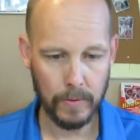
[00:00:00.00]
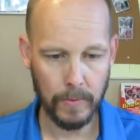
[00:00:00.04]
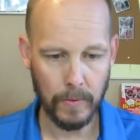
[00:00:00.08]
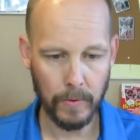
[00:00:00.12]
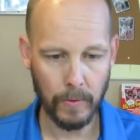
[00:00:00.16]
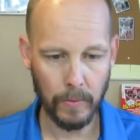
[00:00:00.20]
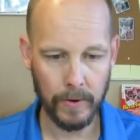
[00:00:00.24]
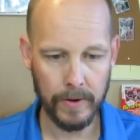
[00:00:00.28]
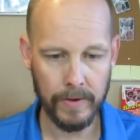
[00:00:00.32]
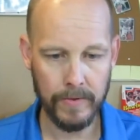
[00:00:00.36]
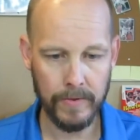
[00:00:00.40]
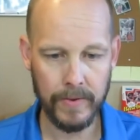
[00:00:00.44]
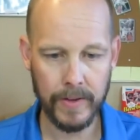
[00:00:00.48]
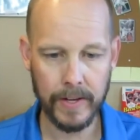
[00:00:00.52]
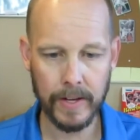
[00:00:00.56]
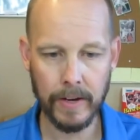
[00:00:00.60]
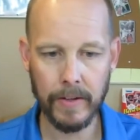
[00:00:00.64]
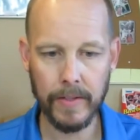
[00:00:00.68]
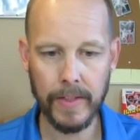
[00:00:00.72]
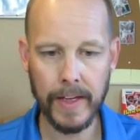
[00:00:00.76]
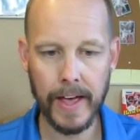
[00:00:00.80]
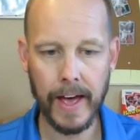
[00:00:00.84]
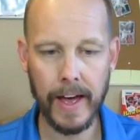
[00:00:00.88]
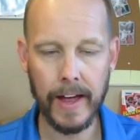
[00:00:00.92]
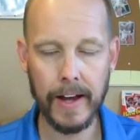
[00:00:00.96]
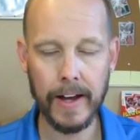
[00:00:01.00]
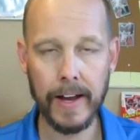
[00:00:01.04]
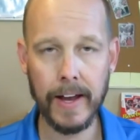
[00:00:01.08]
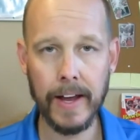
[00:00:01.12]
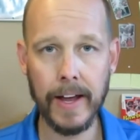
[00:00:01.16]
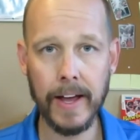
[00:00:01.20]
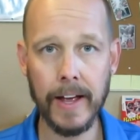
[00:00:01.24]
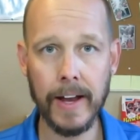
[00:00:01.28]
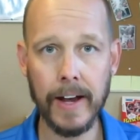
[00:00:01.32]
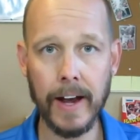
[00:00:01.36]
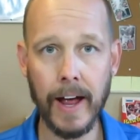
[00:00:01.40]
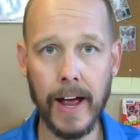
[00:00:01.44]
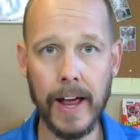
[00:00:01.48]
reveal that.
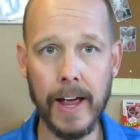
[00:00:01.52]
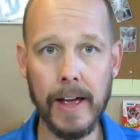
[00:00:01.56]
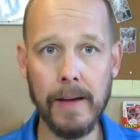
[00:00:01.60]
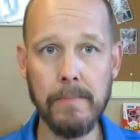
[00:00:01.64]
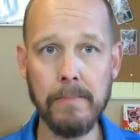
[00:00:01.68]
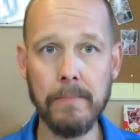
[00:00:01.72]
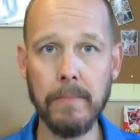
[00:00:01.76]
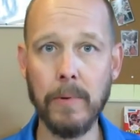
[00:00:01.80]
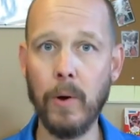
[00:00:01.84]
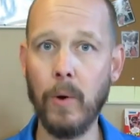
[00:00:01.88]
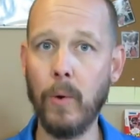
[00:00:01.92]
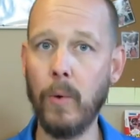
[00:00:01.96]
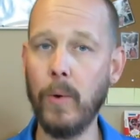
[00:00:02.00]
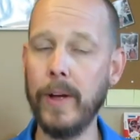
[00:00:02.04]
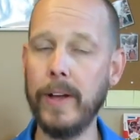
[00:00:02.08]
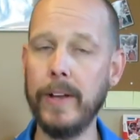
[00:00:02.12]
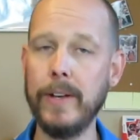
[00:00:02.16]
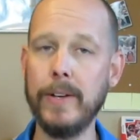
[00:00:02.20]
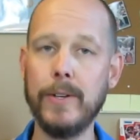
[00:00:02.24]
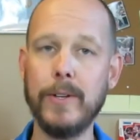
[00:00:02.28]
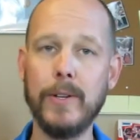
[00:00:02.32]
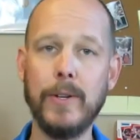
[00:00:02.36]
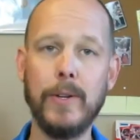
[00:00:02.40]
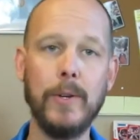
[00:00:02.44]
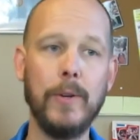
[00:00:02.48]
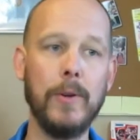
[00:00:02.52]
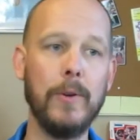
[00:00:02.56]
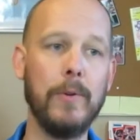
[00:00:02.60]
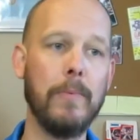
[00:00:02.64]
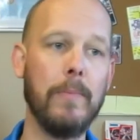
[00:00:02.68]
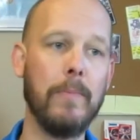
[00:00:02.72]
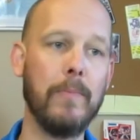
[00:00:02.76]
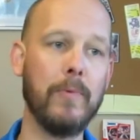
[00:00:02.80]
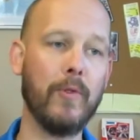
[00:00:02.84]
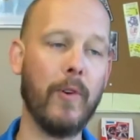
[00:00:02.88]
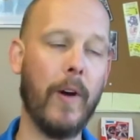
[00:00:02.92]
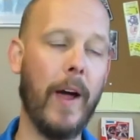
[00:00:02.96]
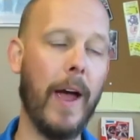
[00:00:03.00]
And I am going
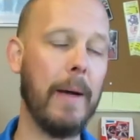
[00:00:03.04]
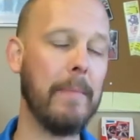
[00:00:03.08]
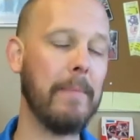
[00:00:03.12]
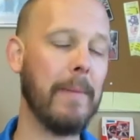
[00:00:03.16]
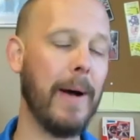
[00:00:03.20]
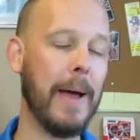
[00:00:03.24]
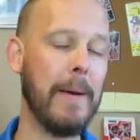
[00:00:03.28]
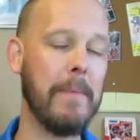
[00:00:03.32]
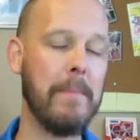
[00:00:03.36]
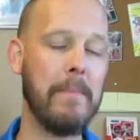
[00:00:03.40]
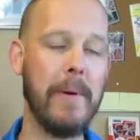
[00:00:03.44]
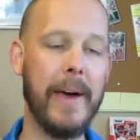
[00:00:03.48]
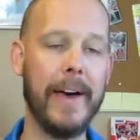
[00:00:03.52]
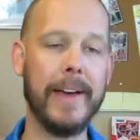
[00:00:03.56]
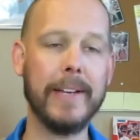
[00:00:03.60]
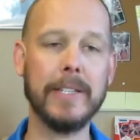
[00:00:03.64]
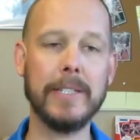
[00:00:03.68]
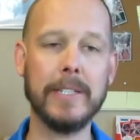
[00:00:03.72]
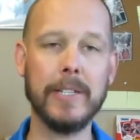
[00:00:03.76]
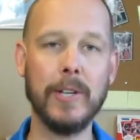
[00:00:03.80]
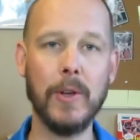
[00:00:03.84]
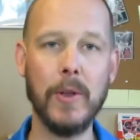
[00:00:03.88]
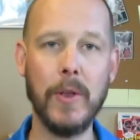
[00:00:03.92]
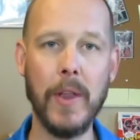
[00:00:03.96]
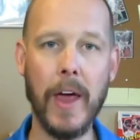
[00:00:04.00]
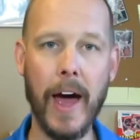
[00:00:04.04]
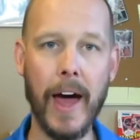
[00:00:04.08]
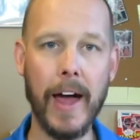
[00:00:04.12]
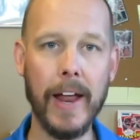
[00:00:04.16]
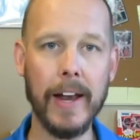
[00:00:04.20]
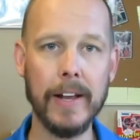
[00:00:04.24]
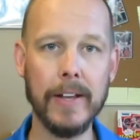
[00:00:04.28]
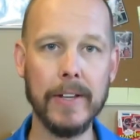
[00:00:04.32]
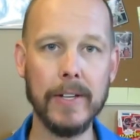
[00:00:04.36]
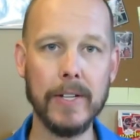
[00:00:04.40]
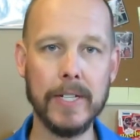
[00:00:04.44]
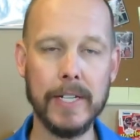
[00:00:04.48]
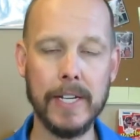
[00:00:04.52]
to try my best to
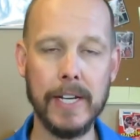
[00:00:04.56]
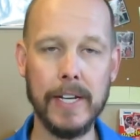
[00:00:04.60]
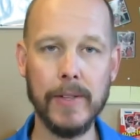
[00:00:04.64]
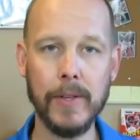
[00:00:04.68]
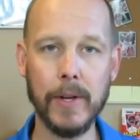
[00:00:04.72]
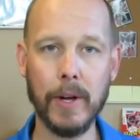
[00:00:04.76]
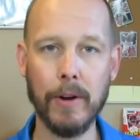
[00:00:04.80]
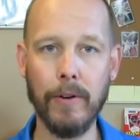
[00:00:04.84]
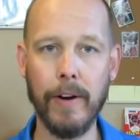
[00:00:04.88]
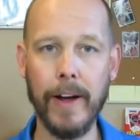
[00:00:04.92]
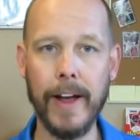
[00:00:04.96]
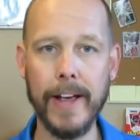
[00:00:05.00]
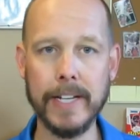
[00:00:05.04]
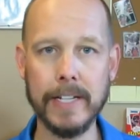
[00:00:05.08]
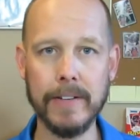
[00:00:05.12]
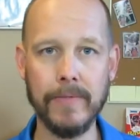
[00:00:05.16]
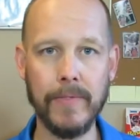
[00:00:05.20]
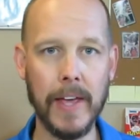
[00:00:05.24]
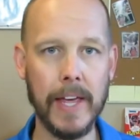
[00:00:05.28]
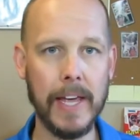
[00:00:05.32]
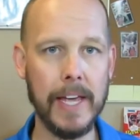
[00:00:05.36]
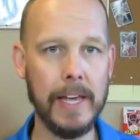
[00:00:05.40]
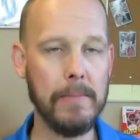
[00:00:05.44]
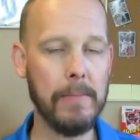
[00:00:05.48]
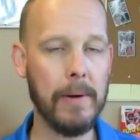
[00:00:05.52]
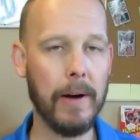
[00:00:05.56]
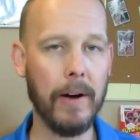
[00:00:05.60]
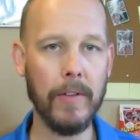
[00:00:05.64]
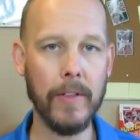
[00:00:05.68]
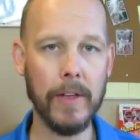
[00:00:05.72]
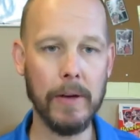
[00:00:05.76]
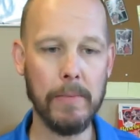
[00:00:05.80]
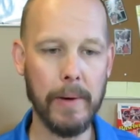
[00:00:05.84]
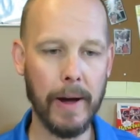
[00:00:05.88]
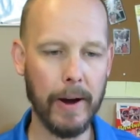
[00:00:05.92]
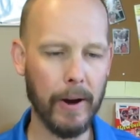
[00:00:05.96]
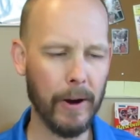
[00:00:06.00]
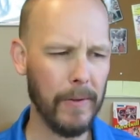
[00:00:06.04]
not see the grades if they email
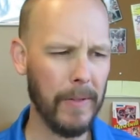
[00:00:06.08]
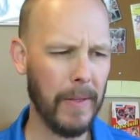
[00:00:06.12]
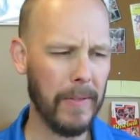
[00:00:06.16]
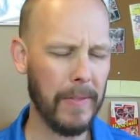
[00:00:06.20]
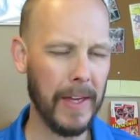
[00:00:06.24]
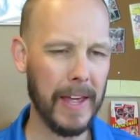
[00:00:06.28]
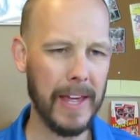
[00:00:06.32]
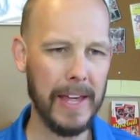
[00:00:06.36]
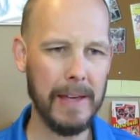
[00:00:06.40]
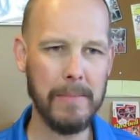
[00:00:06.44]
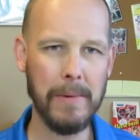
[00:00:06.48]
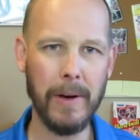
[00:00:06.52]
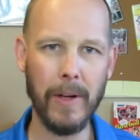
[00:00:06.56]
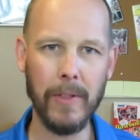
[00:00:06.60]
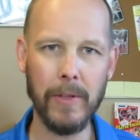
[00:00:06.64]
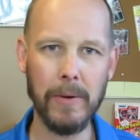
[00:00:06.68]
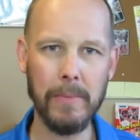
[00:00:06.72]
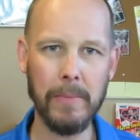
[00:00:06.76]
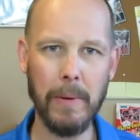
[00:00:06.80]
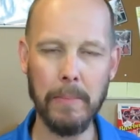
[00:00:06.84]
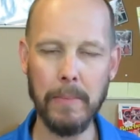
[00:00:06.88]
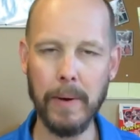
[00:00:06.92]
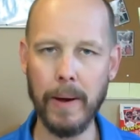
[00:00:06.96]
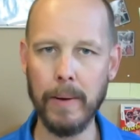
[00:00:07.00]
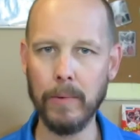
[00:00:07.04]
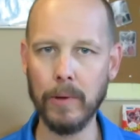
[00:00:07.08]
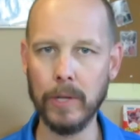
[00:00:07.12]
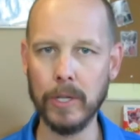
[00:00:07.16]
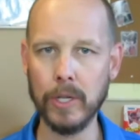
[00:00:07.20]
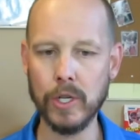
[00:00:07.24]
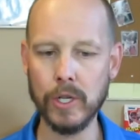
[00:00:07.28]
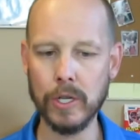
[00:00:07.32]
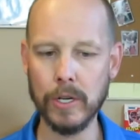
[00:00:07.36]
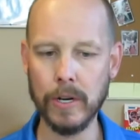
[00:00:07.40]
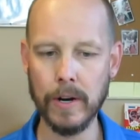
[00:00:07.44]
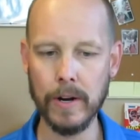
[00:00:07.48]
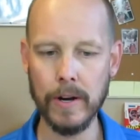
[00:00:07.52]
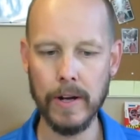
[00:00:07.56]
them. I heard that they emailed them. I'm not really
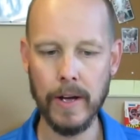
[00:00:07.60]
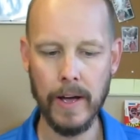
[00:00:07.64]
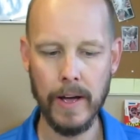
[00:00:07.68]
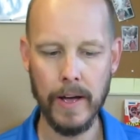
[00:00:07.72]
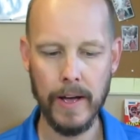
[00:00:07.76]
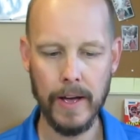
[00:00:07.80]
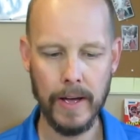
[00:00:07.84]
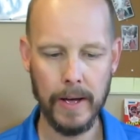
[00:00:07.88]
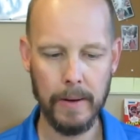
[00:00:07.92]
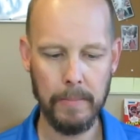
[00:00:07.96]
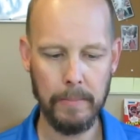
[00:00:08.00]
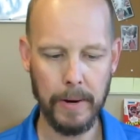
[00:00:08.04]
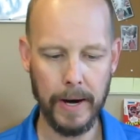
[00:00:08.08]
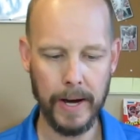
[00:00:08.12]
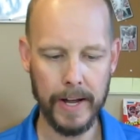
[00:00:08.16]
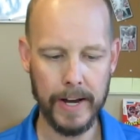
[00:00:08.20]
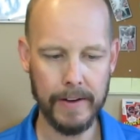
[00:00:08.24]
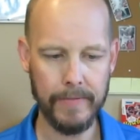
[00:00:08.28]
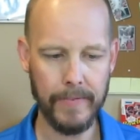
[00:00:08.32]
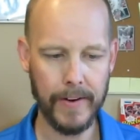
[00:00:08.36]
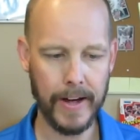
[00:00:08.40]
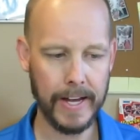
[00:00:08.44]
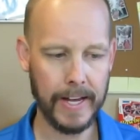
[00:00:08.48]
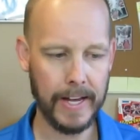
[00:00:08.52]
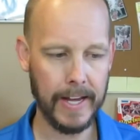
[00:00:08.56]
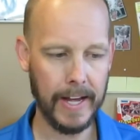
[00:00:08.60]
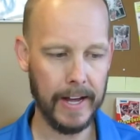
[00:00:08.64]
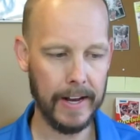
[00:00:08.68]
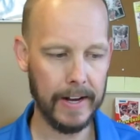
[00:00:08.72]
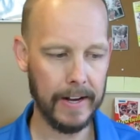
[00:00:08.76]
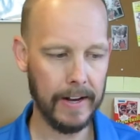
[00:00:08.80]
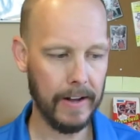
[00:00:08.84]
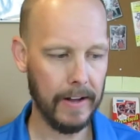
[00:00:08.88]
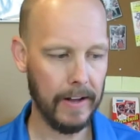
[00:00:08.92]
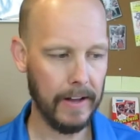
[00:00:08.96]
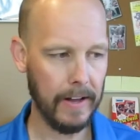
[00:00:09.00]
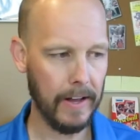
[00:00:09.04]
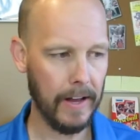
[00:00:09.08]
sure, but if I
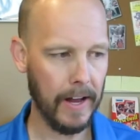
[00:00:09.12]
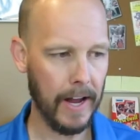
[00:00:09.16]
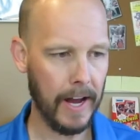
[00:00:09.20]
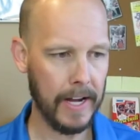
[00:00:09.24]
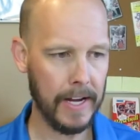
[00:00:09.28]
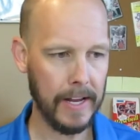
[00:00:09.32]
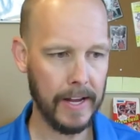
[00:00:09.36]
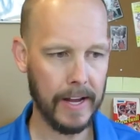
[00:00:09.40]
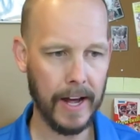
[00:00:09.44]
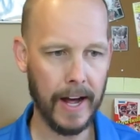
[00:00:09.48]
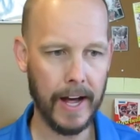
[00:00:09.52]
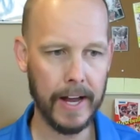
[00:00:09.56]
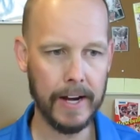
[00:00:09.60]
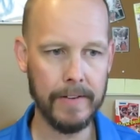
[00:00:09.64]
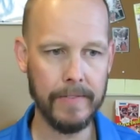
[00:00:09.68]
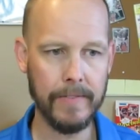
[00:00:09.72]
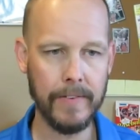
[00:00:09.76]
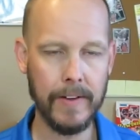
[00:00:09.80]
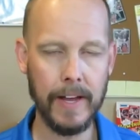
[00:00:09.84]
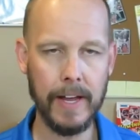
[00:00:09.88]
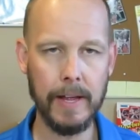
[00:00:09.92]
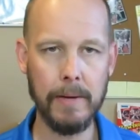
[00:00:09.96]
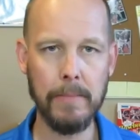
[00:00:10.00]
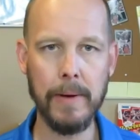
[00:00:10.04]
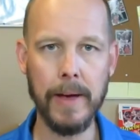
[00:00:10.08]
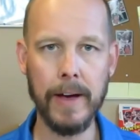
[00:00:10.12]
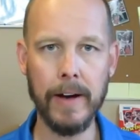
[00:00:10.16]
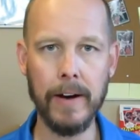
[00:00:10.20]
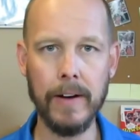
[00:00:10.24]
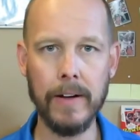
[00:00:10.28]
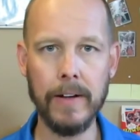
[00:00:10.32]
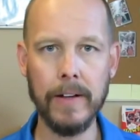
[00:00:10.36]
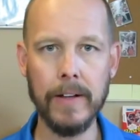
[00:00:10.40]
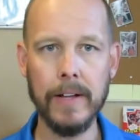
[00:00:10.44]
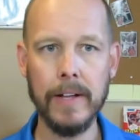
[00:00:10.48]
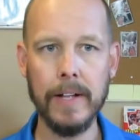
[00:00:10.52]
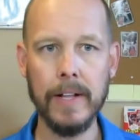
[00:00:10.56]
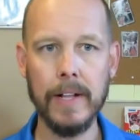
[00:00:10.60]
get any kind of
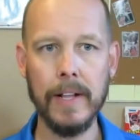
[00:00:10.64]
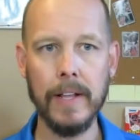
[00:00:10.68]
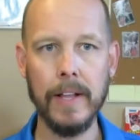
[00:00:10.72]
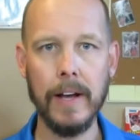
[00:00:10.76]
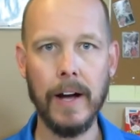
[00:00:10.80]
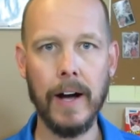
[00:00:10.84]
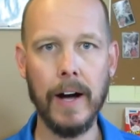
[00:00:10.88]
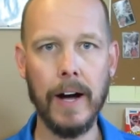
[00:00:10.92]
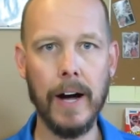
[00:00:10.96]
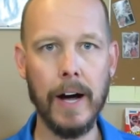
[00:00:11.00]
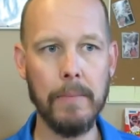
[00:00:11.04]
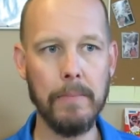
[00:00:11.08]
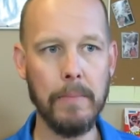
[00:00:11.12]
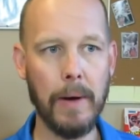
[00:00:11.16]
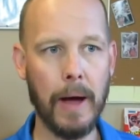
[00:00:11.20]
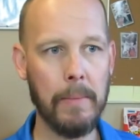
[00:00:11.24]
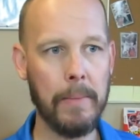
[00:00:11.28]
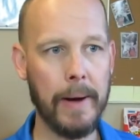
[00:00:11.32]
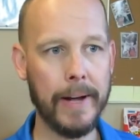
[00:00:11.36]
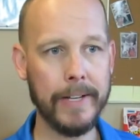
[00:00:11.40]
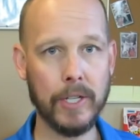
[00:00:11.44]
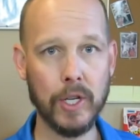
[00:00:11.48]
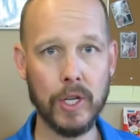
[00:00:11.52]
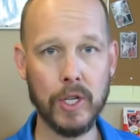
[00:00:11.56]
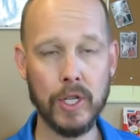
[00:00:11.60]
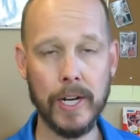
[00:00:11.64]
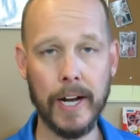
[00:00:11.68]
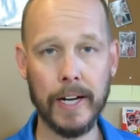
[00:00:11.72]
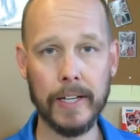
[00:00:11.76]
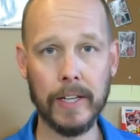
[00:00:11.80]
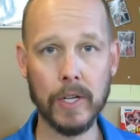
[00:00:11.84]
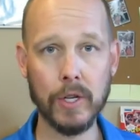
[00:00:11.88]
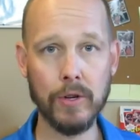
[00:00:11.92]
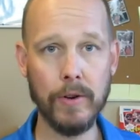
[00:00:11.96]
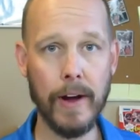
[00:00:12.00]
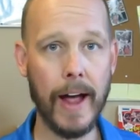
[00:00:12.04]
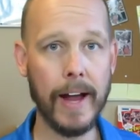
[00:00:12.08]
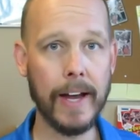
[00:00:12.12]
email, I might just check
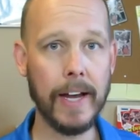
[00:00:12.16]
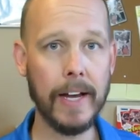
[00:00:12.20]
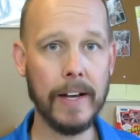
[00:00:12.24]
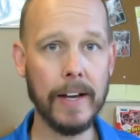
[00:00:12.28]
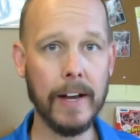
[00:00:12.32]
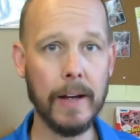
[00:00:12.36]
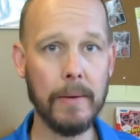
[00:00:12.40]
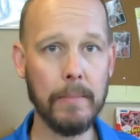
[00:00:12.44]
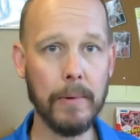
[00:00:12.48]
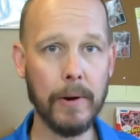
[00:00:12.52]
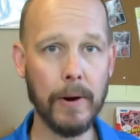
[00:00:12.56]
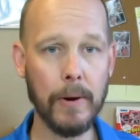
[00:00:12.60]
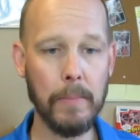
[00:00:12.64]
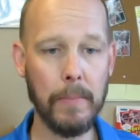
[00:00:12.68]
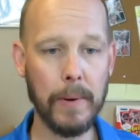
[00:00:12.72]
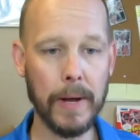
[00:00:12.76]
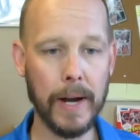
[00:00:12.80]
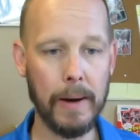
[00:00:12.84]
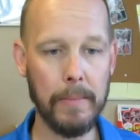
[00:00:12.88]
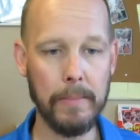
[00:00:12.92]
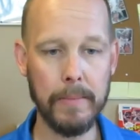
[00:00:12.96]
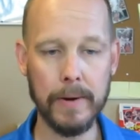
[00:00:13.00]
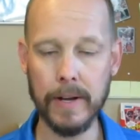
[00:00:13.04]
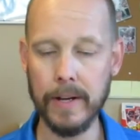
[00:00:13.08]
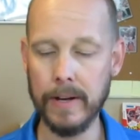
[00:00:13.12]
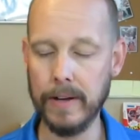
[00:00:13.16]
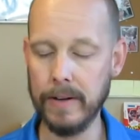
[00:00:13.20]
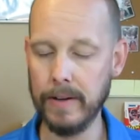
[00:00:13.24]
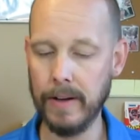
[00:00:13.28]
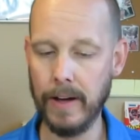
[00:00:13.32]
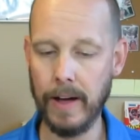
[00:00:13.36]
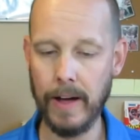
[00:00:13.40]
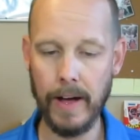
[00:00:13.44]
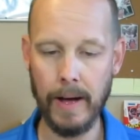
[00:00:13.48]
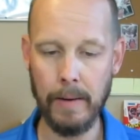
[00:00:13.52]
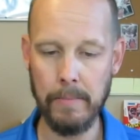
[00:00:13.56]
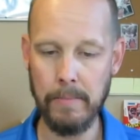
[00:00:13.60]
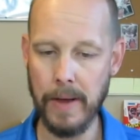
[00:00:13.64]
the tracking number. But
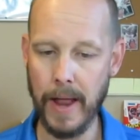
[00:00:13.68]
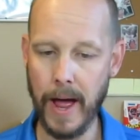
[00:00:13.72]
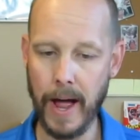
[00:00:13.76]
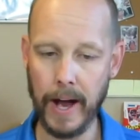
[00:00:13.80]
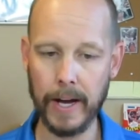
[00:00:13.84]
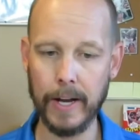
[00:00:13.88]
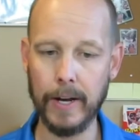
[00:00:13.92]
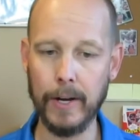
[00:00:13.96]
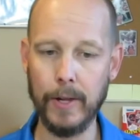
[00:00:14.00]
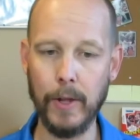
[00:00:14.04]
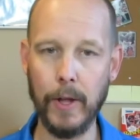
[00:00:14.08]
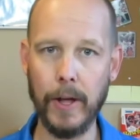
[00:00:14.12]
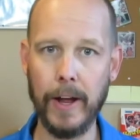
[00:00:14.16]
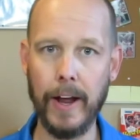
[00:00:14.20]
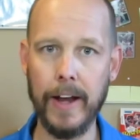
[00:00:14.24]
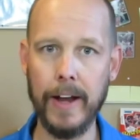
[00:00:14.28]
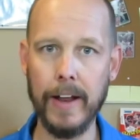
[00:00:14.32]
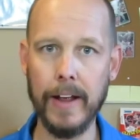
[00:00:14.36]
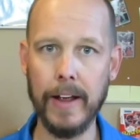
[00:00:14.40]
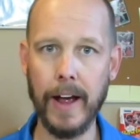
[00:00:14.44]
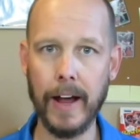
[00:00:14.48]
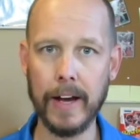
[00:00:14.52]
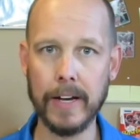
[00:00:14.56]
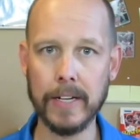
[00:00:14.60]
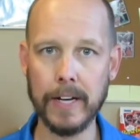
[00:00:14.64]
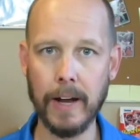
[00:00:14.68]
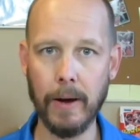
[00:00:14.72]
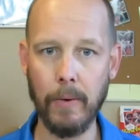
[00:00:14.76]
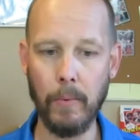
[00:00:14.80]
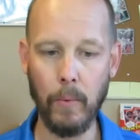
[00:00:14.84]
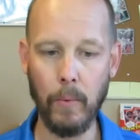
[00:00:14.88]
I'm not gonna look at it because